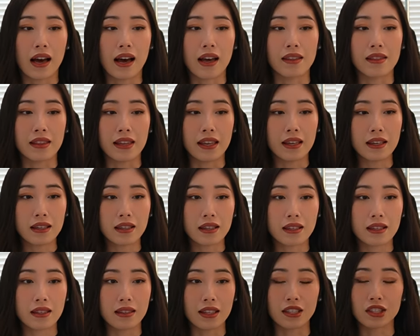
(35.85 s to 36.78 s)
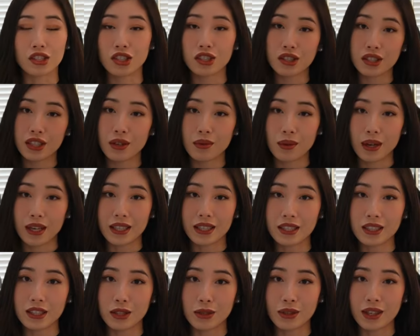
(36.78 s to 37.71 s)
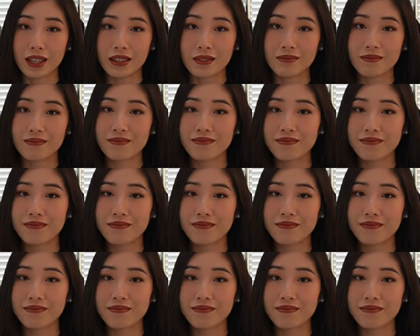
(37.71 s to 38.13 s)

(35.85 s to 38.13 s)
I think let's just get right into it.